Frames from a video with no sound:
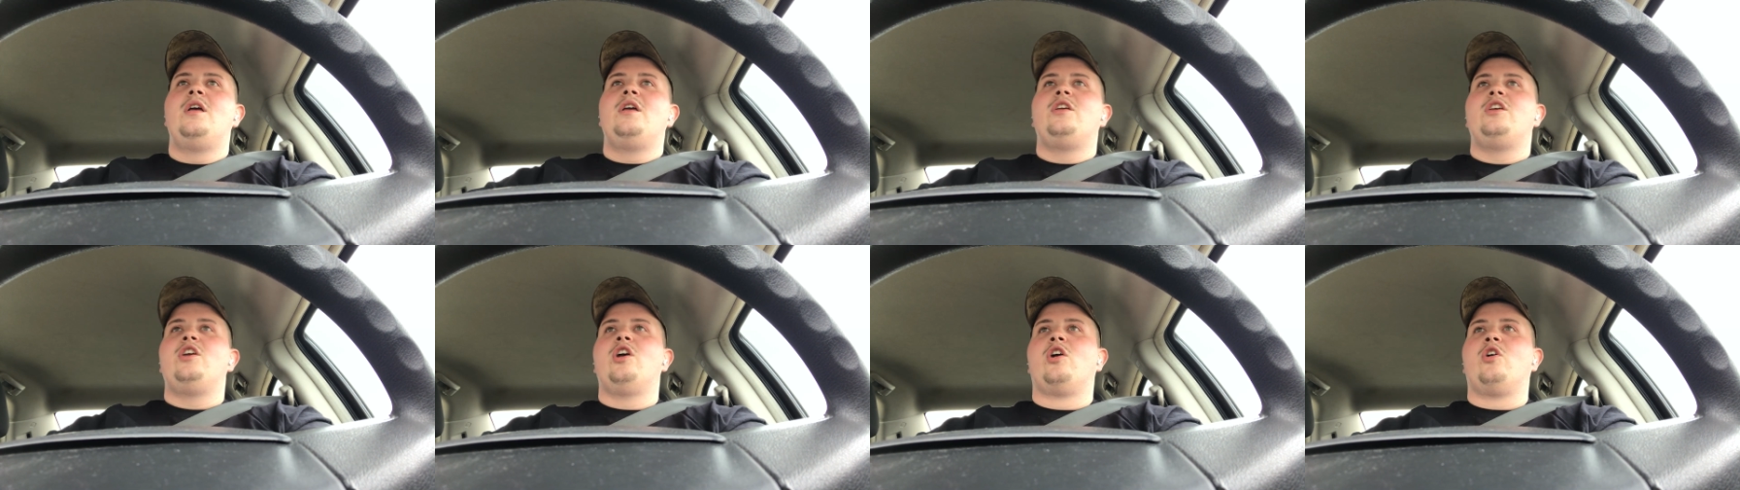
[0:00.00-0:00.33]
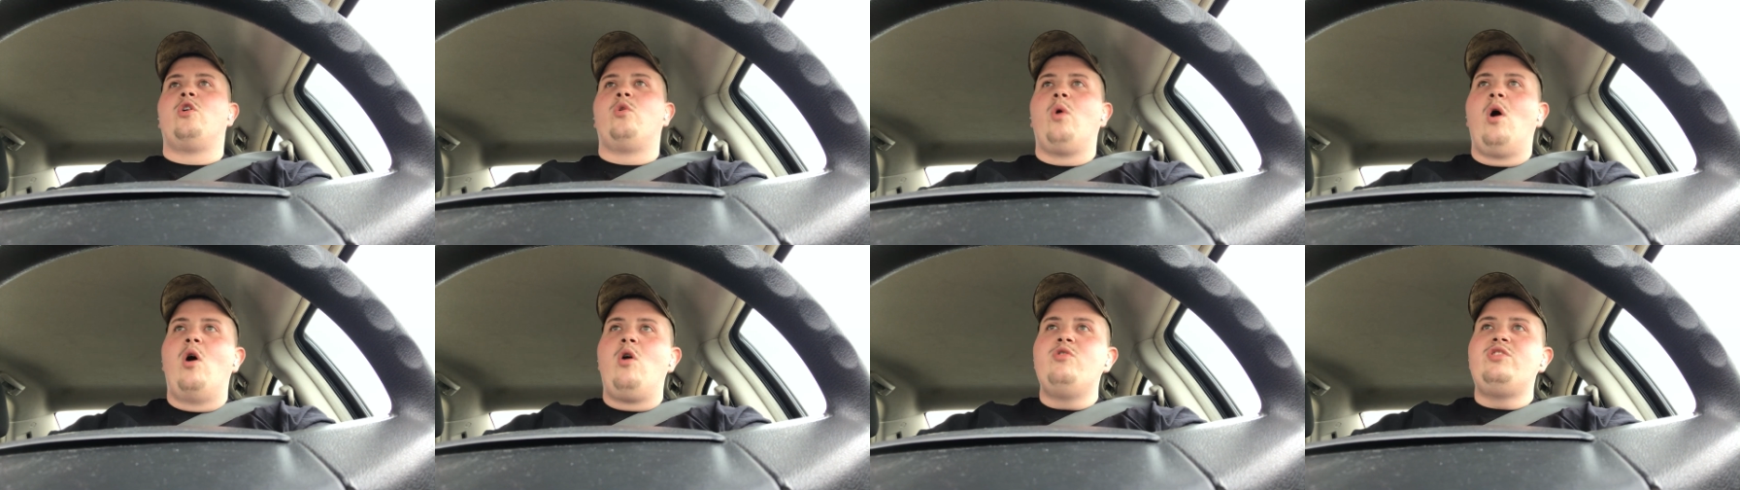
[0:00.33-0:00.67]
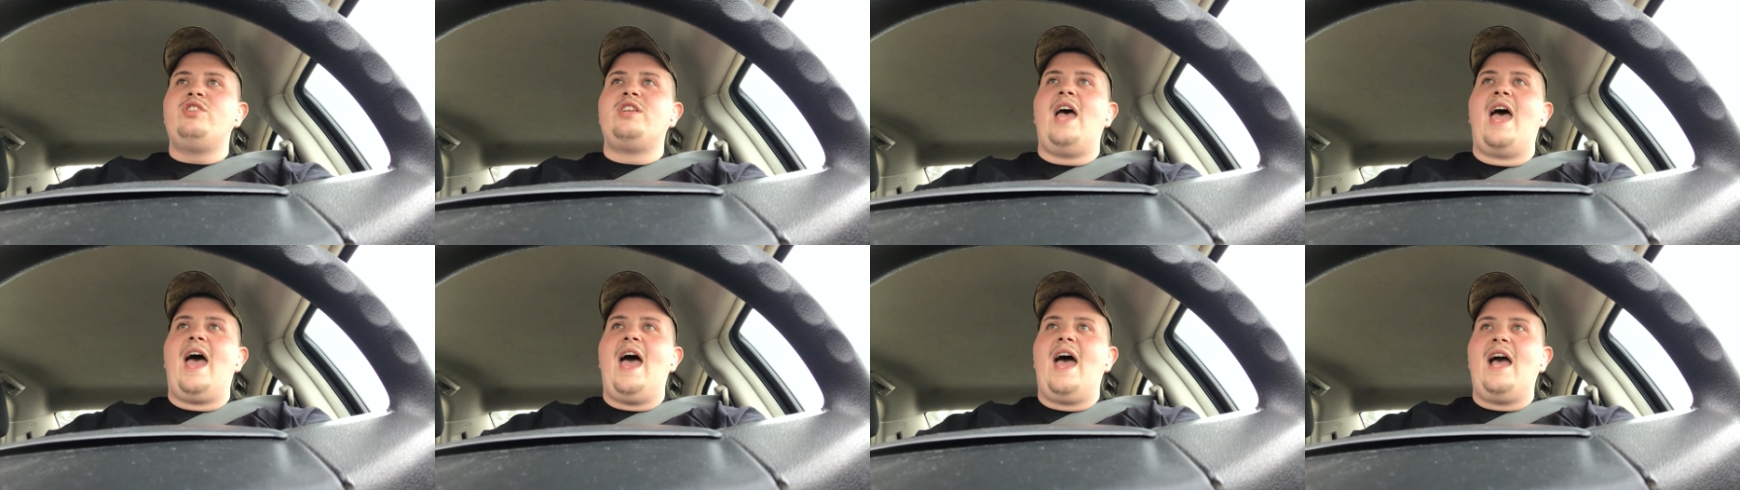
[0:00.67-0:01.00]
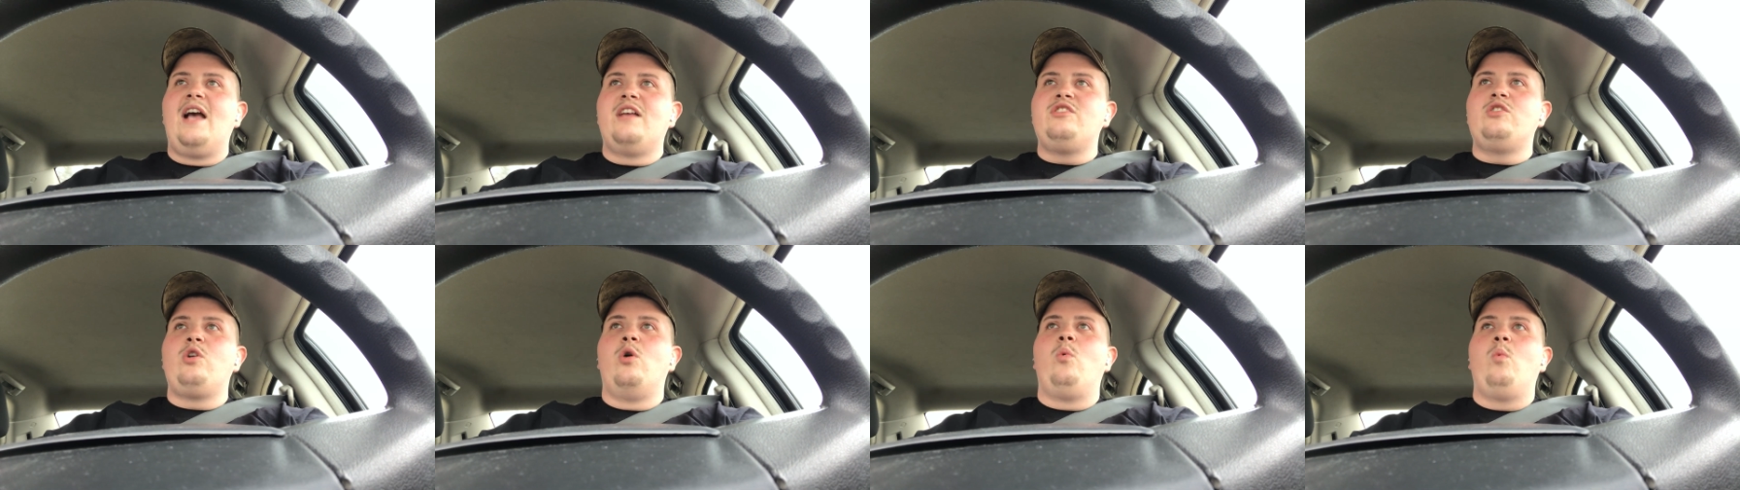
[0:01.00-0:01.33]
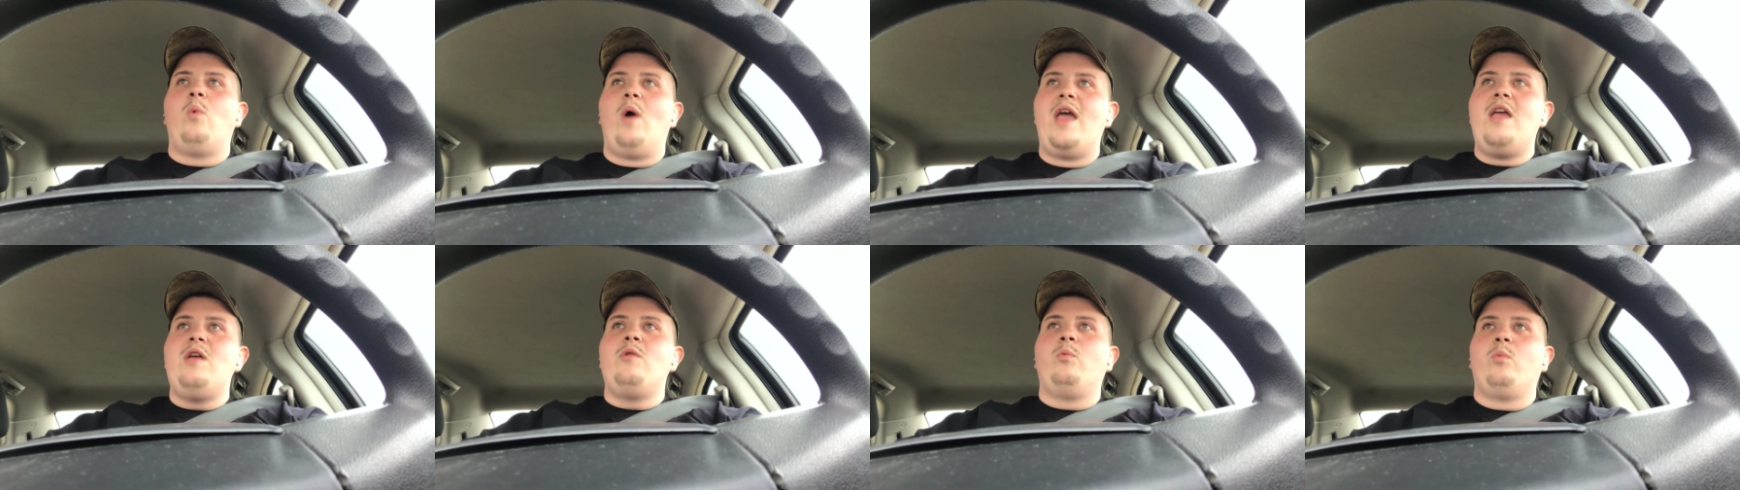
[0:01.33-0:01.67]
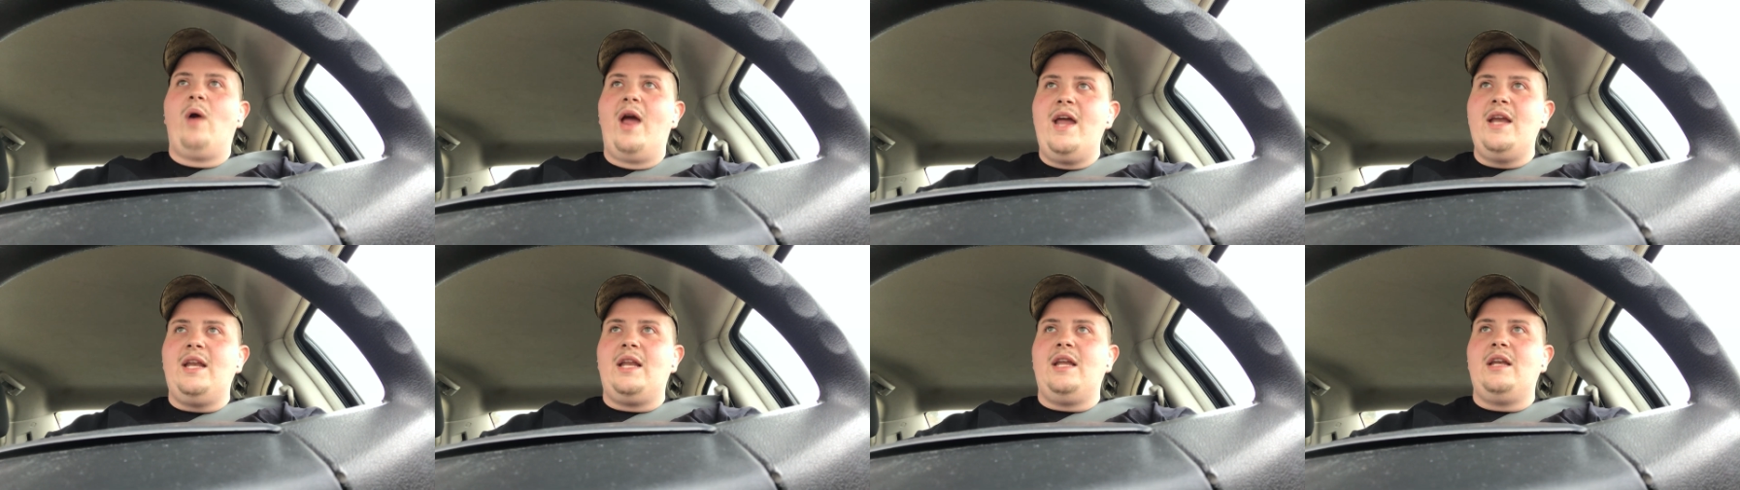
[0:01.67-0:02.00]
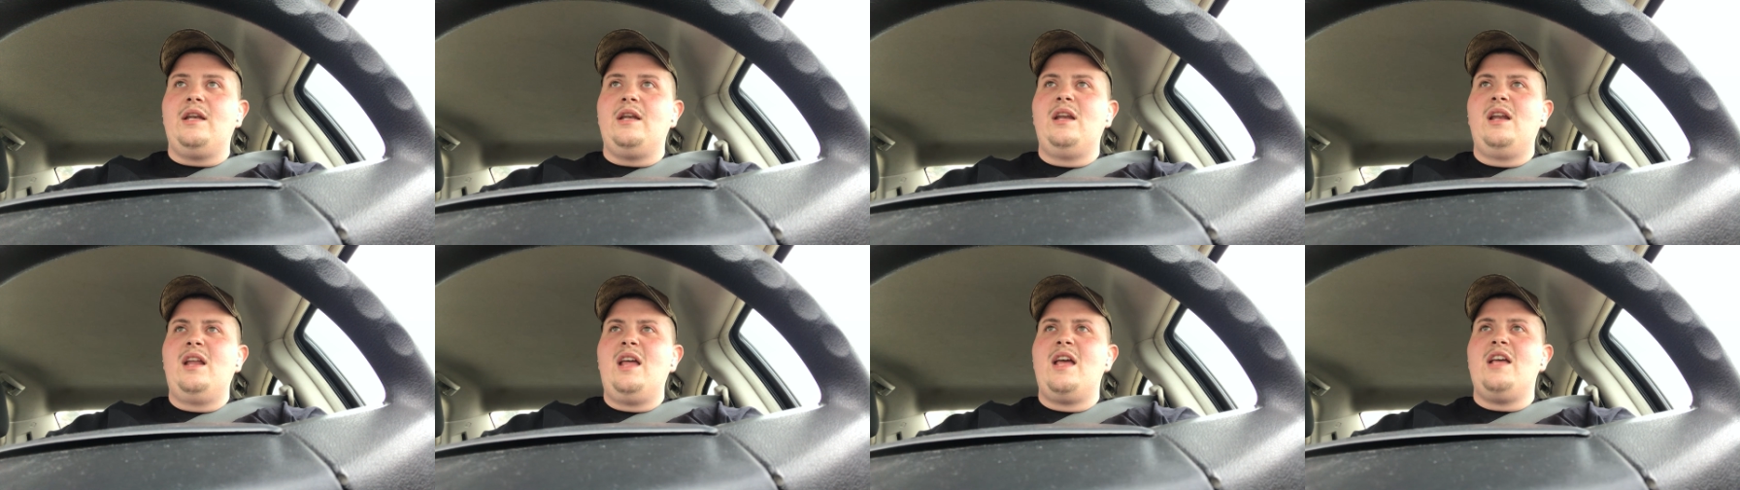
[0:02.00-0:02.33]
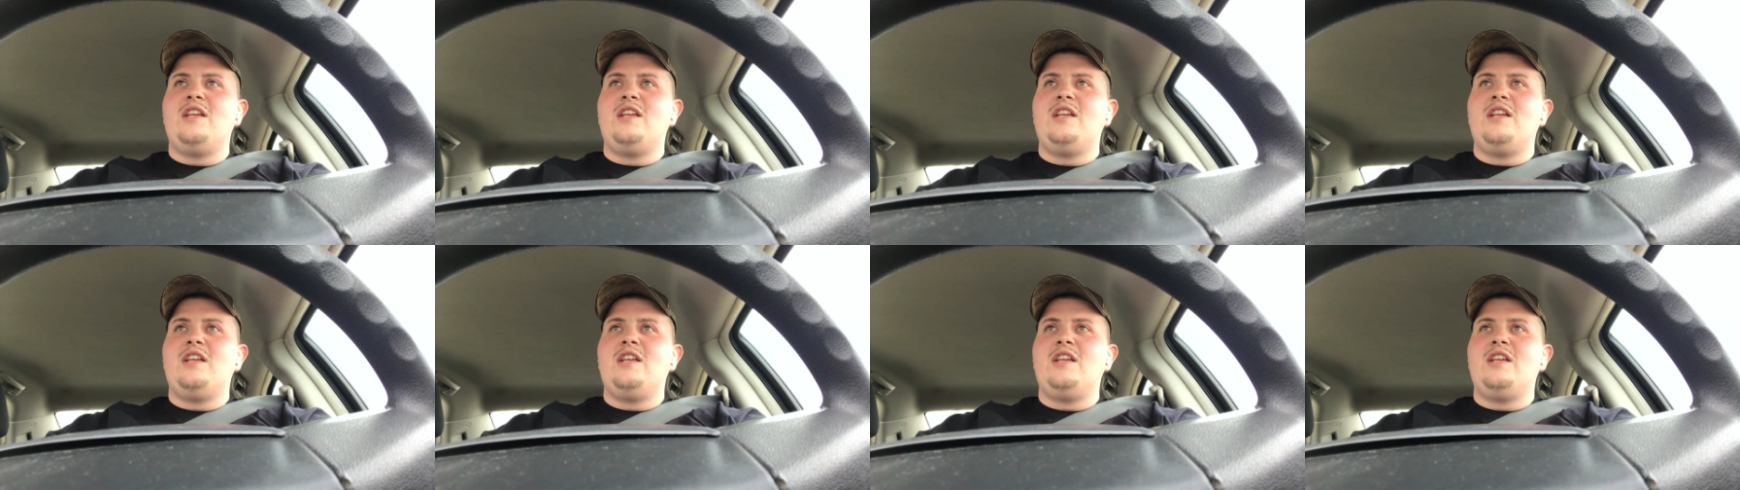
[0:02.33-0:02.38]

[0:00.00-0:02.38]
your gross axle weight rating